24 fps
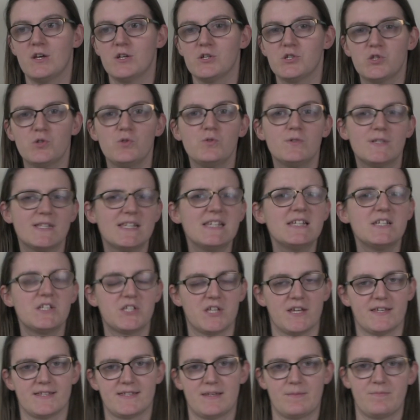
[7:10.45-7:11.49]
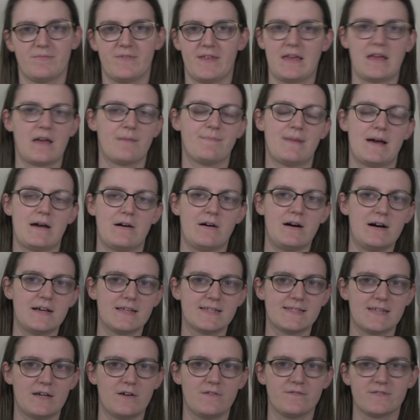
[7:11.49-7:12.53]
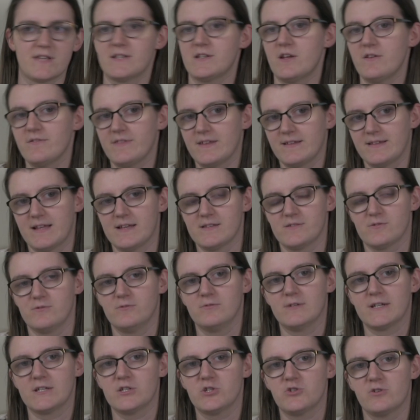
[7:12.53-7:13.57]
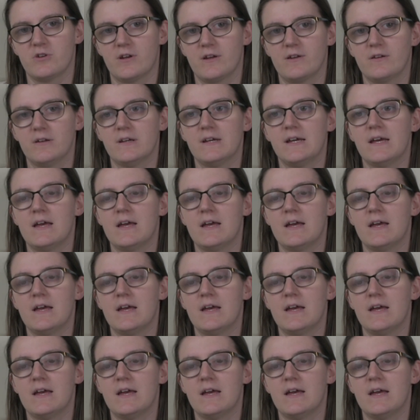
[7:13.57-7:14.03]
to teach us something about ourselves. I don't think that's always true,